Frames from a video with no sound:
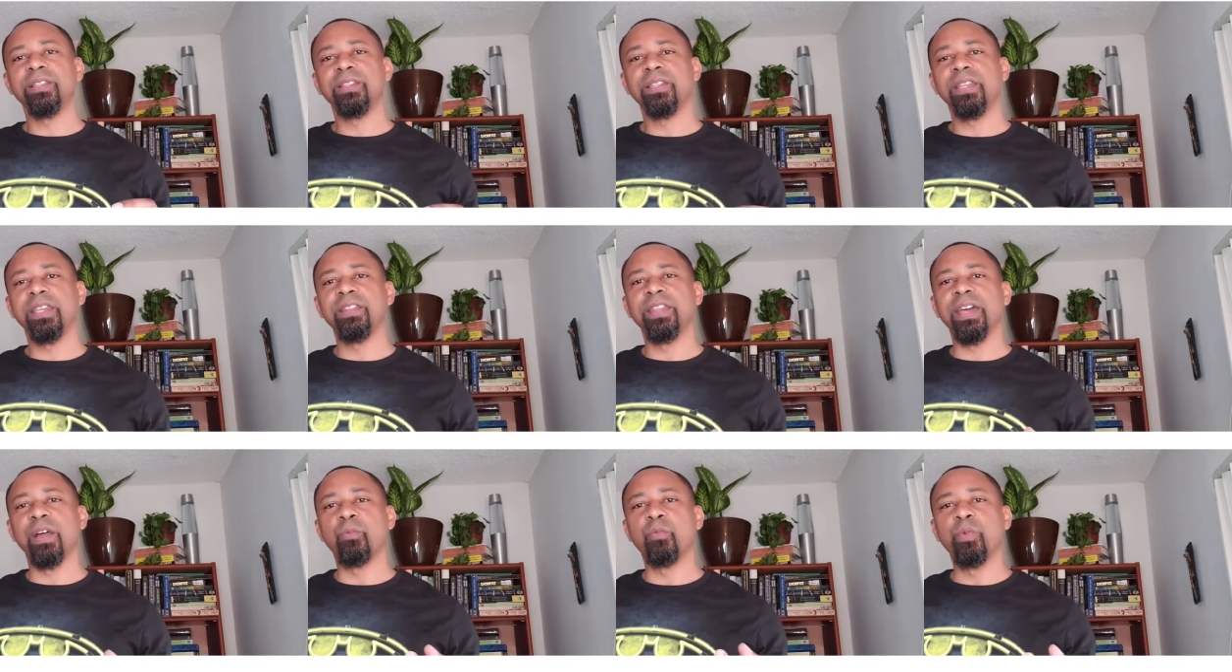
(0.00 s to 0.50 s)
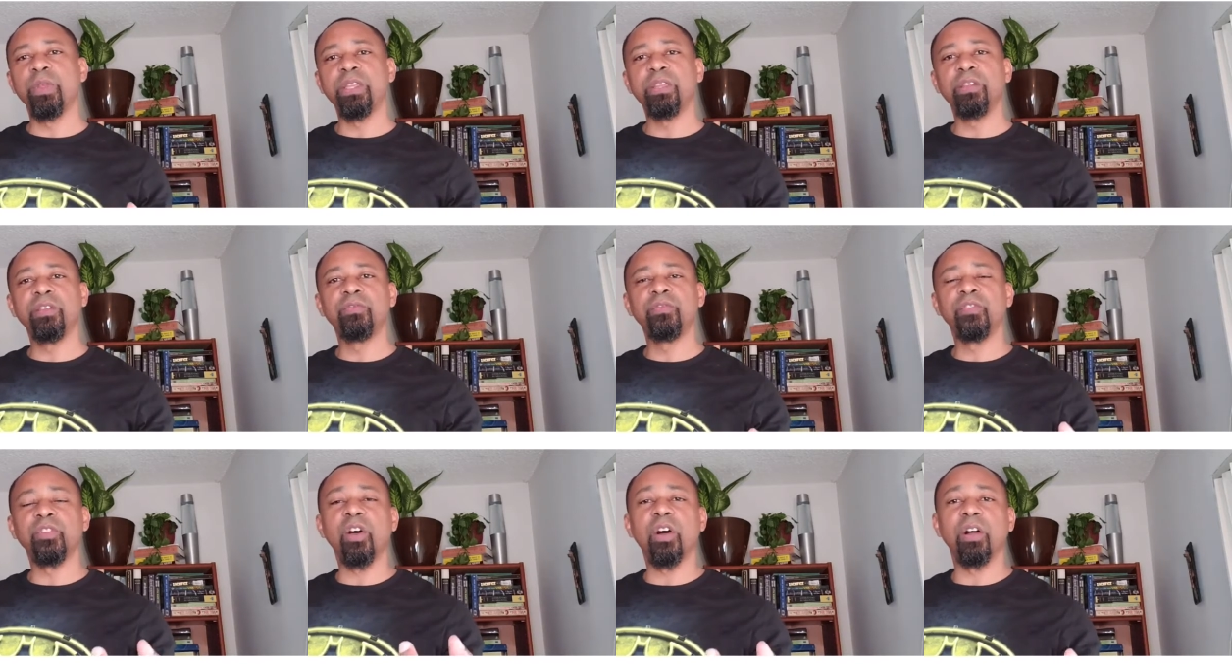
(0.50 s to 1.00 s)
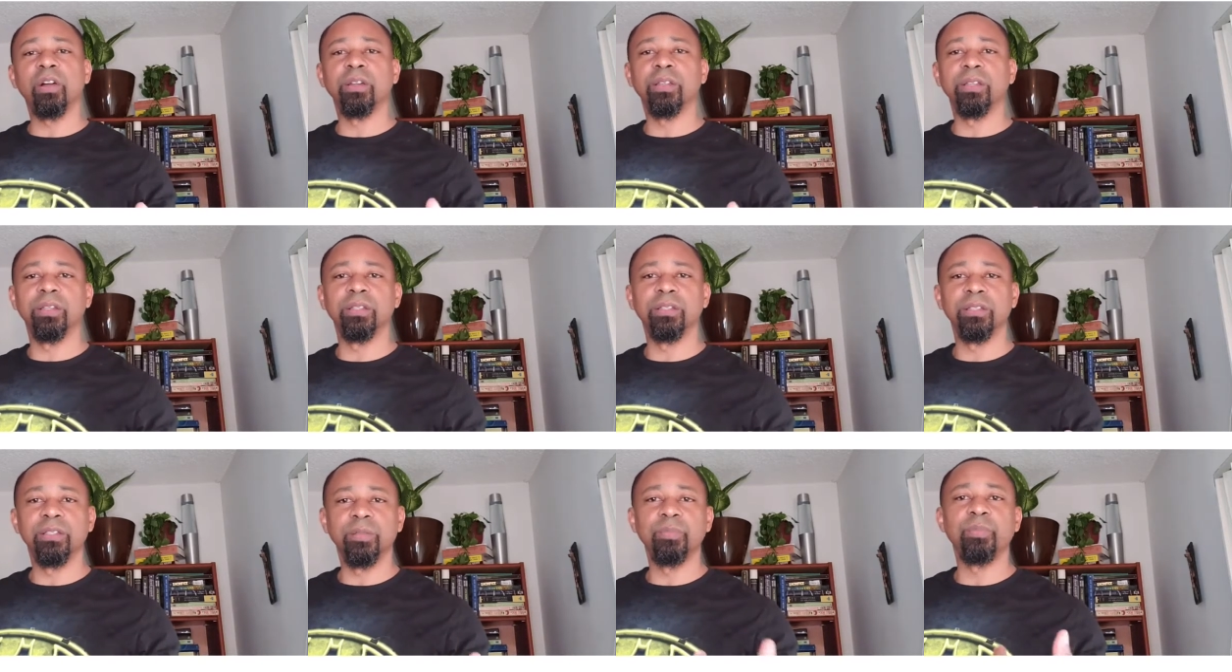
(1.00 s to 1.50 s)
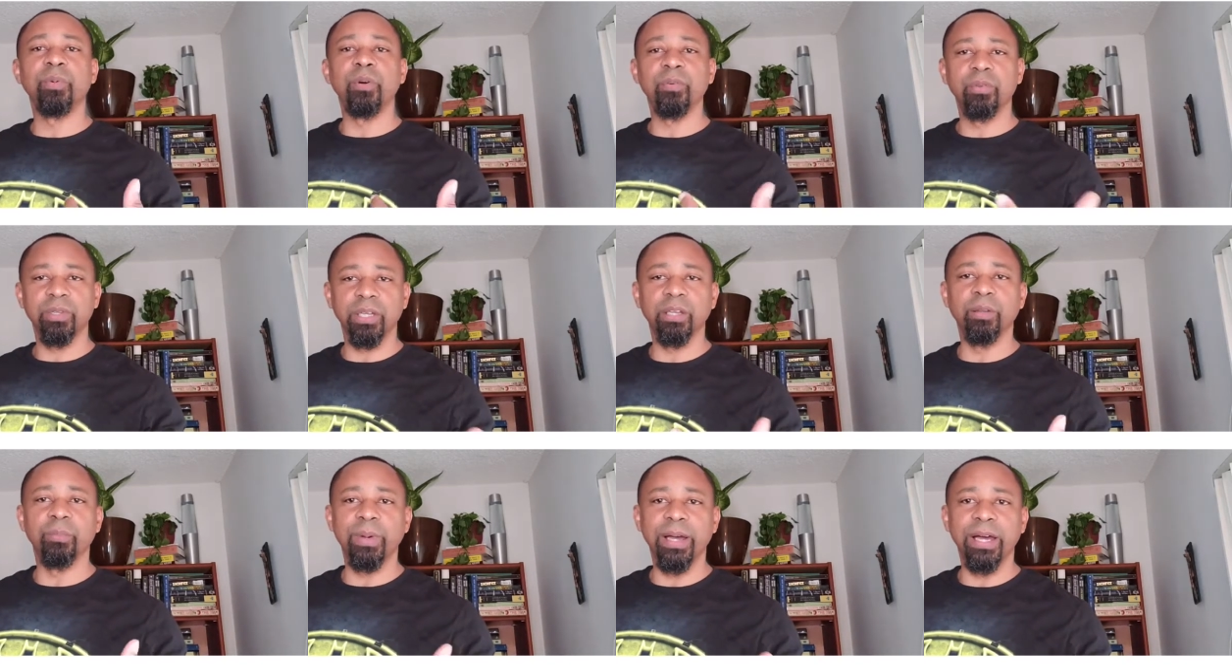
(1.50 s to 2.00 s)
say that we've talked,
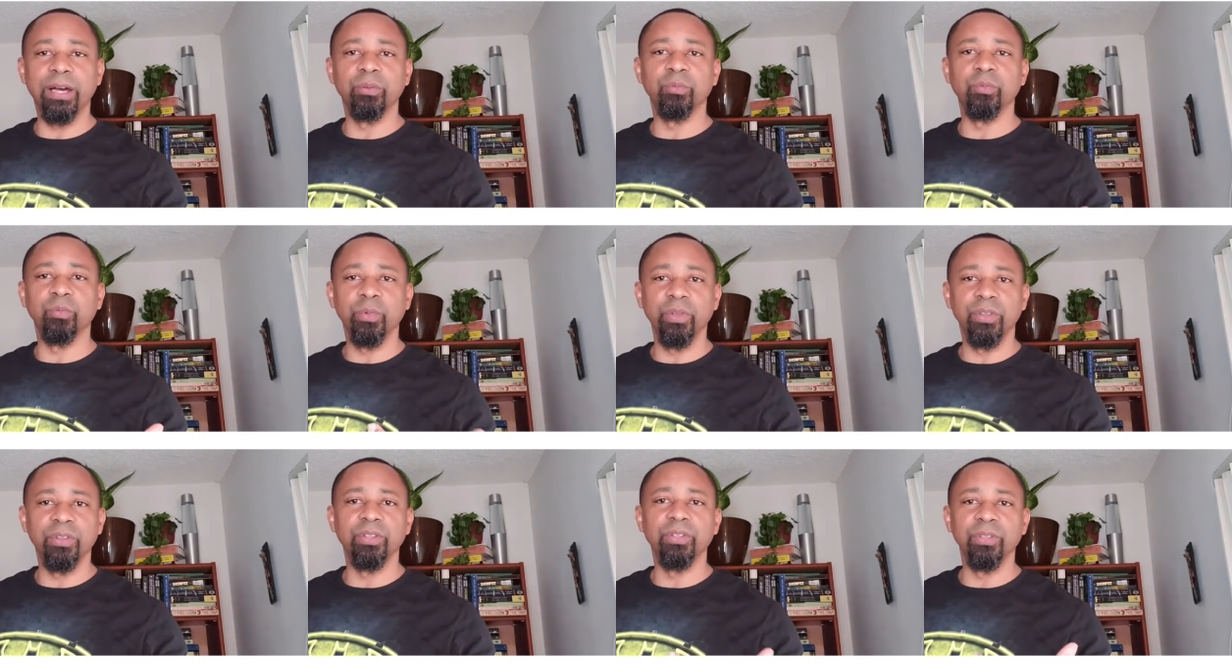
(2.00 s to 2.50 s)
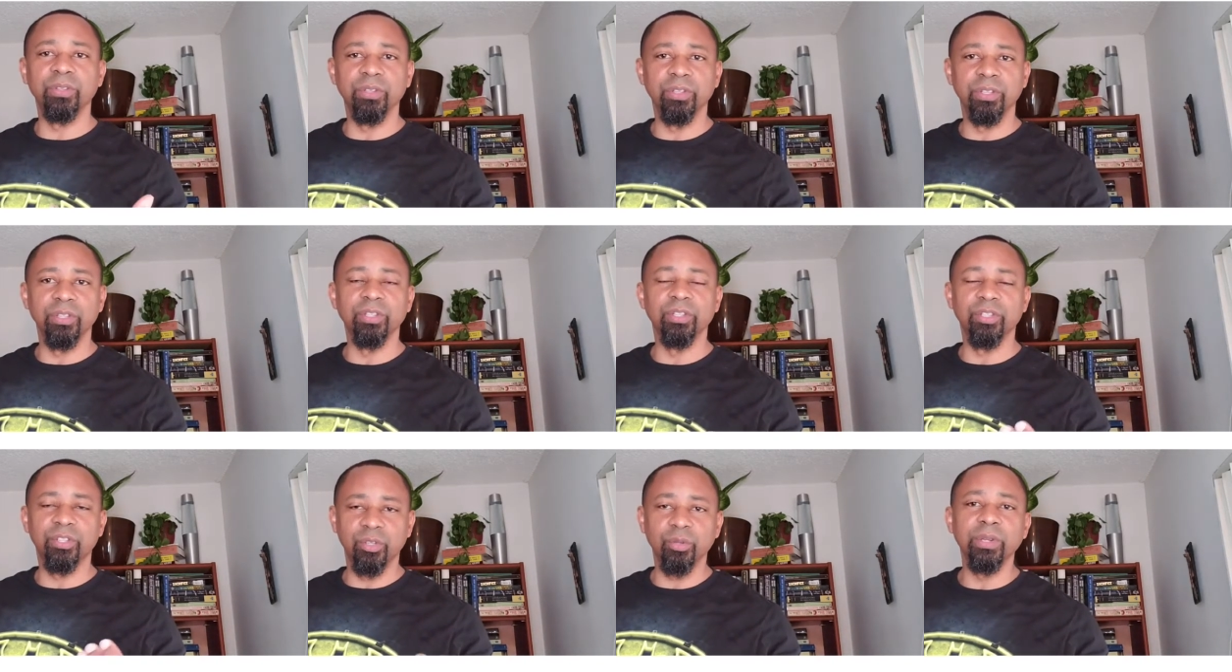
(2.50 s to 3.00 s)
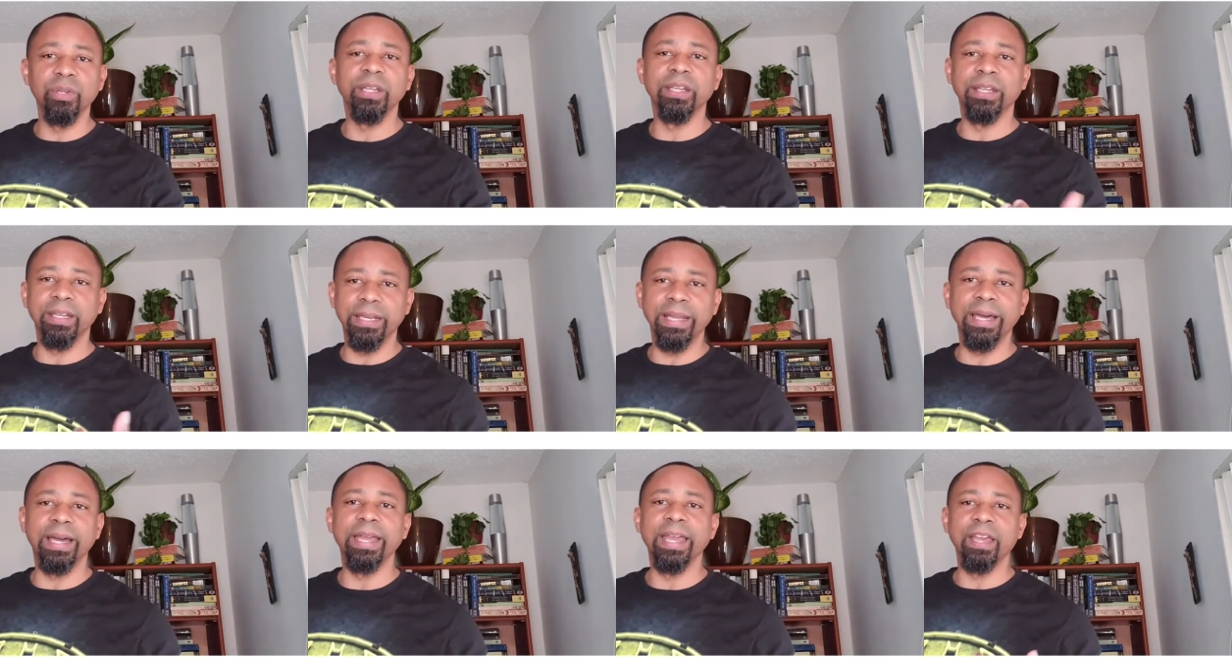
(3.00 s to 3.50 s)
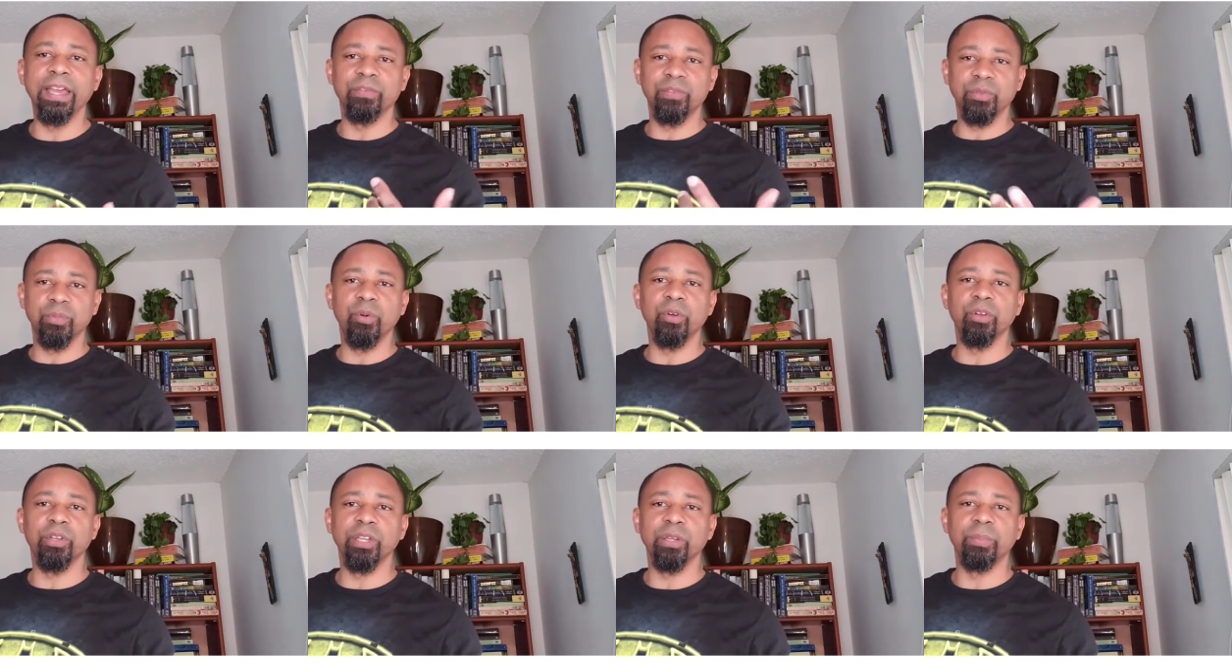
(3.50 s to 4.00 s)
spoken about with the, the student and I have
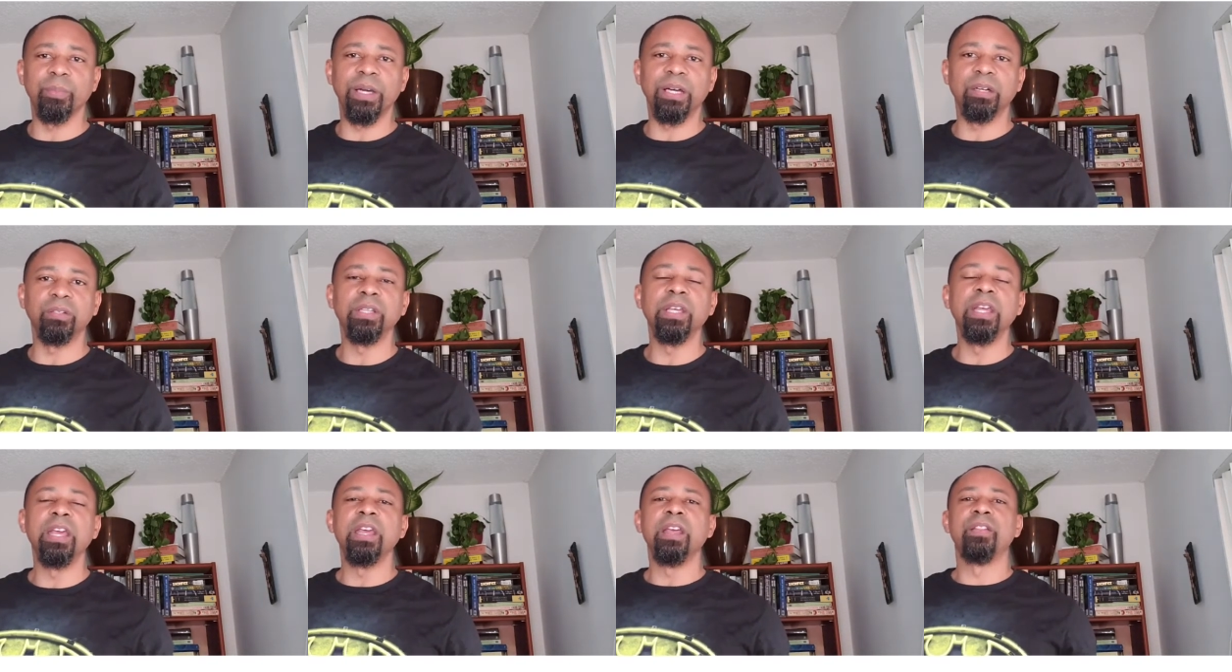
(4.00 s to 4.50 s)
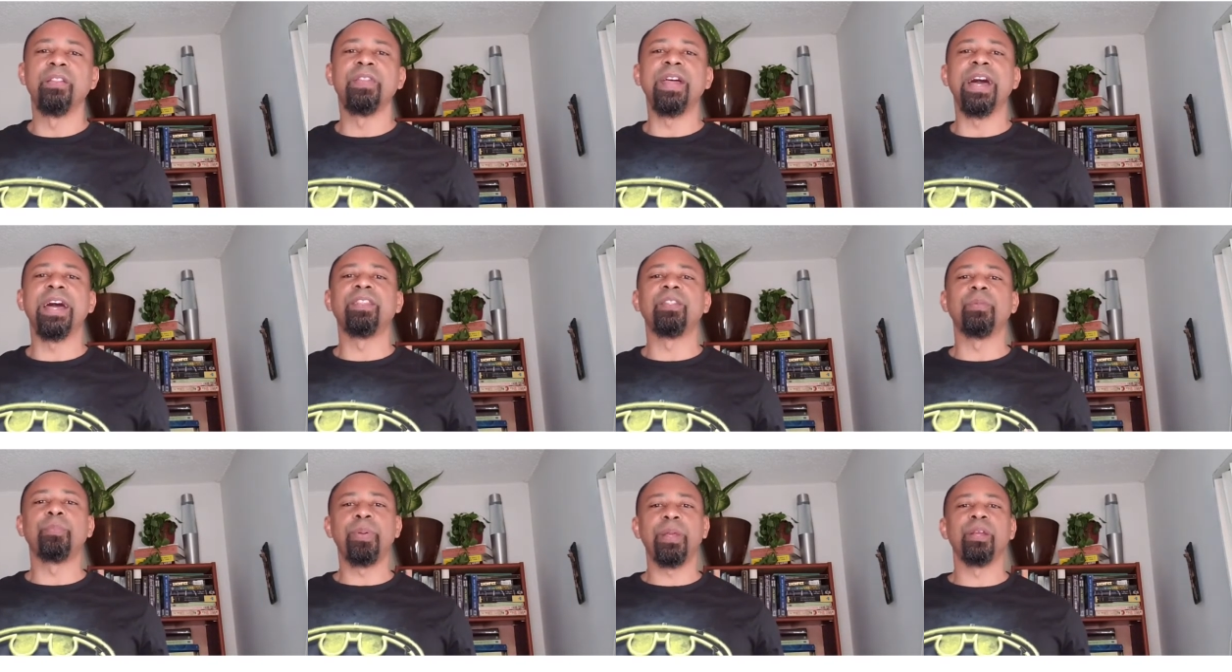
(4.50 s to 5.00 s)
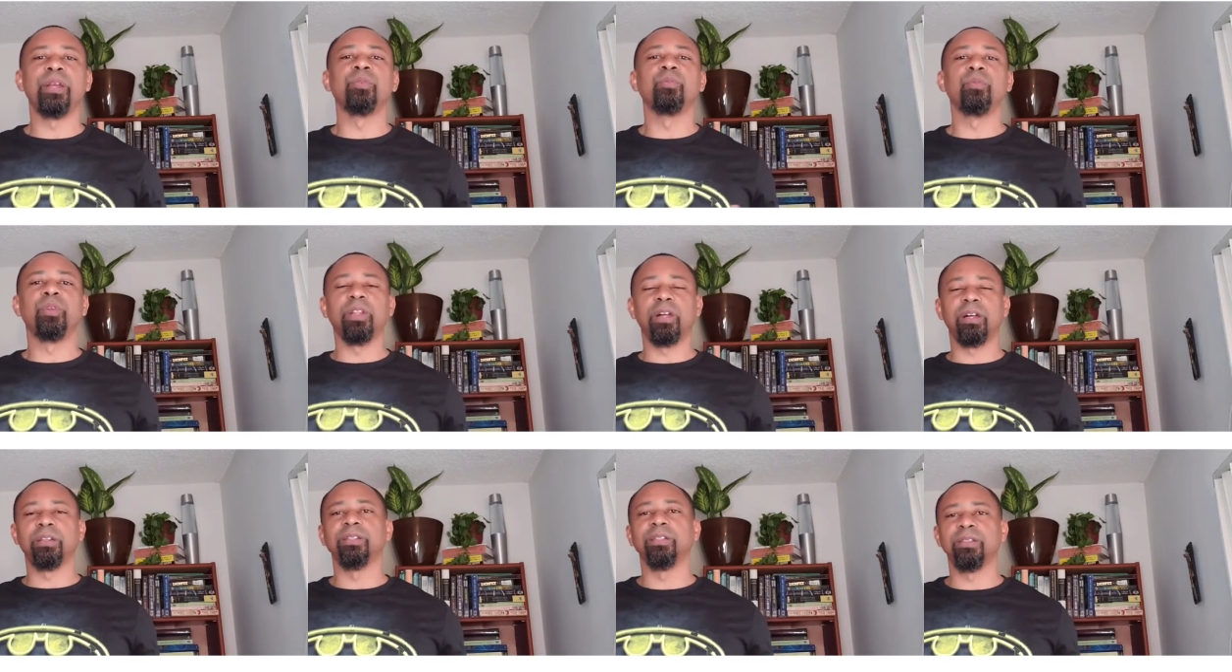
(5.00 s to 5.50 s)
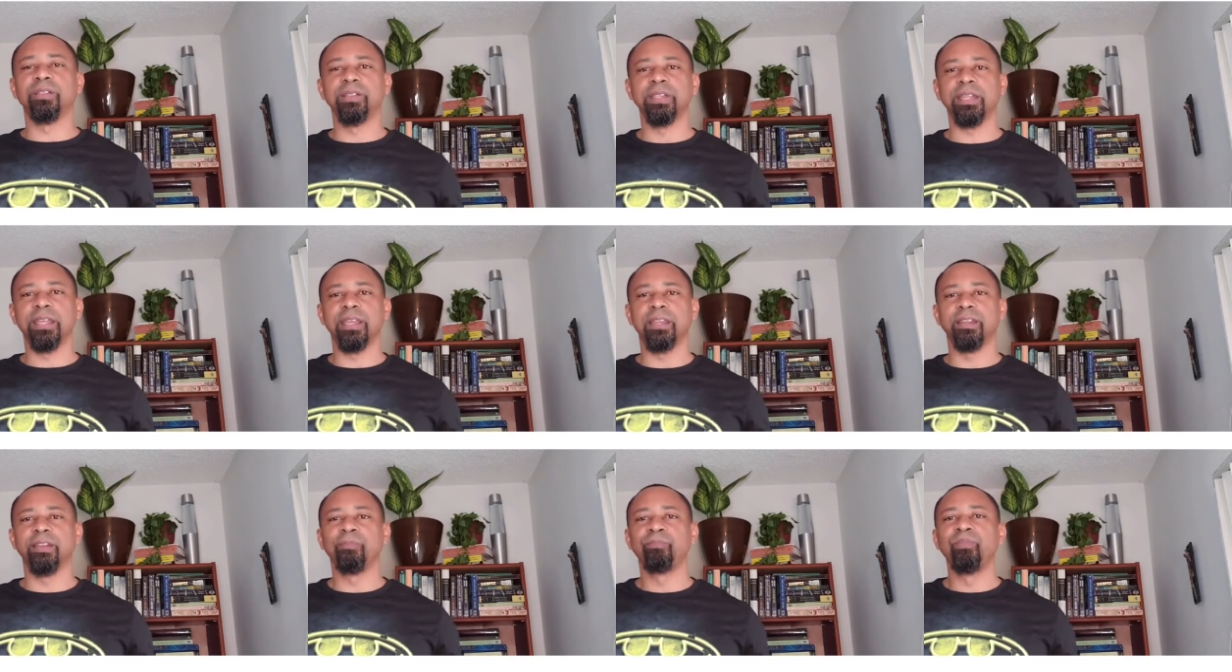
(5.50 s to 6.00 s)
spoken about that the parent will
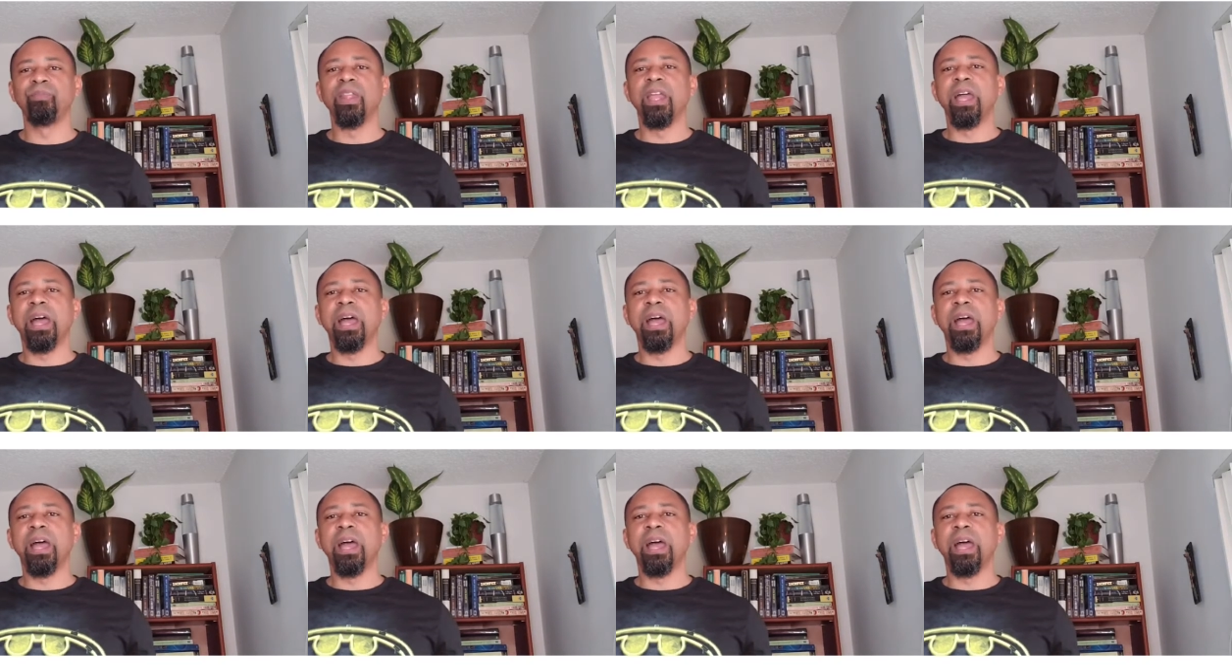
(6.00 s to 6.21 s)
understand?